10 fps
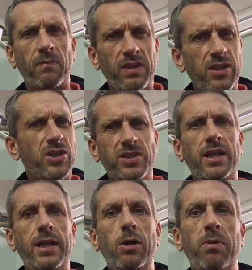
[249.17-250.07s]
They just need a
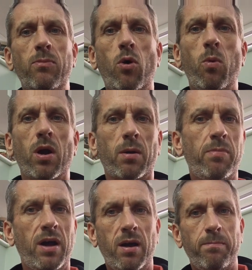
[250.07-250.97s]
little bit more work,
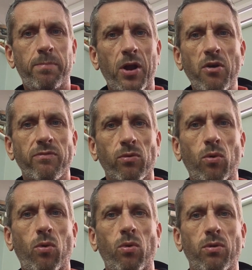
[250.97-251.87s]
but
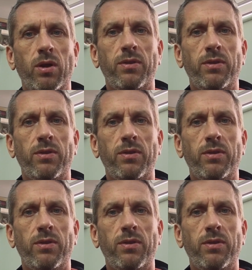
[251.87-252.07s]
overall,